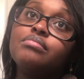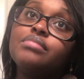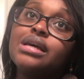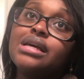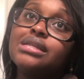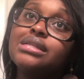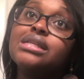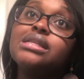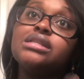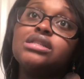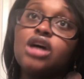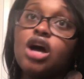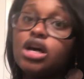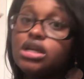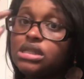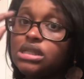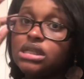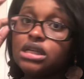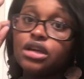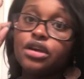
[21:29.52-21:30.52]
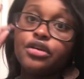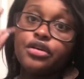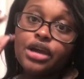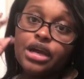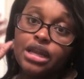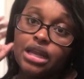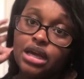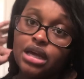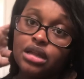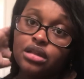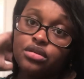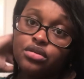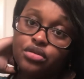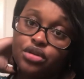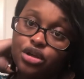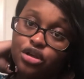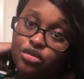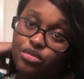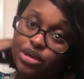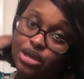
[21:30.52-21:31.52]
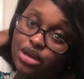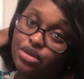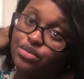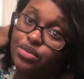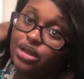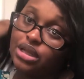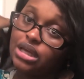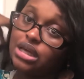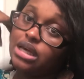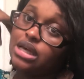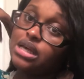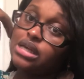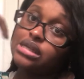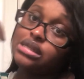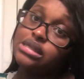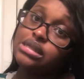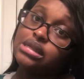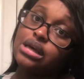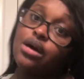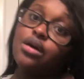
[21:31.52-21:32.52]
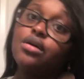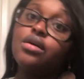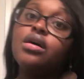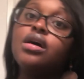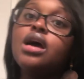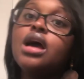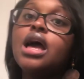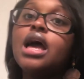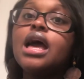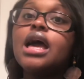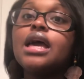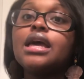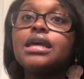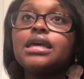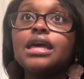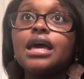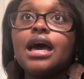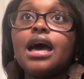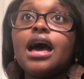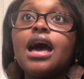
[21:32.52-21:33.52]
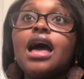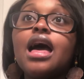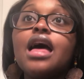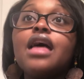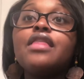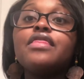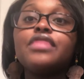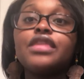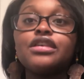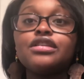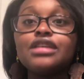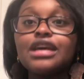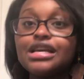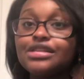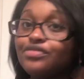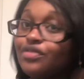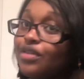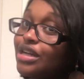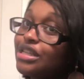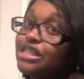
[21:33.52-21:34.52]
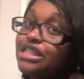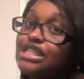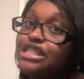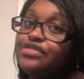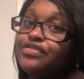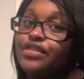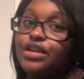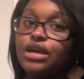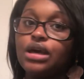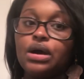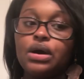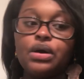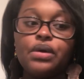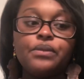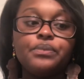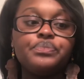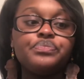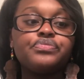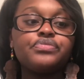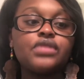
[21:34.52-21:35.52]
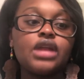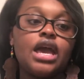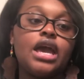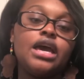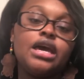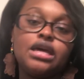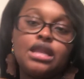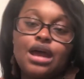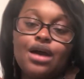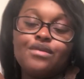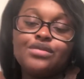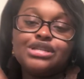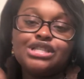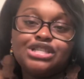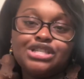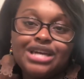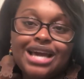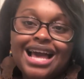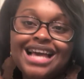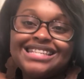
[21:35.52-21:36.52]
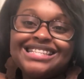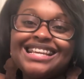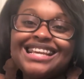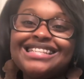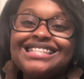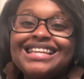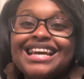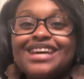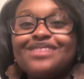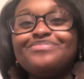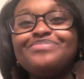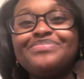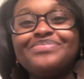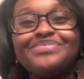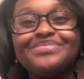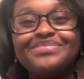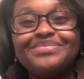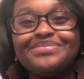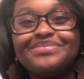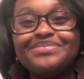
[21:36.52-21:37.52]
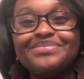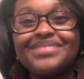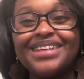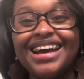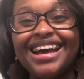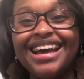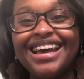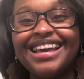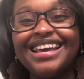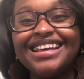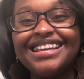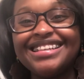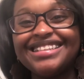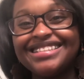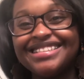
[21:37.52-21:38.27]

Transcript: exhausting creating a little human. It really is. So yeah, thank you guys for watching this video, and I will see you guys next time. Bye.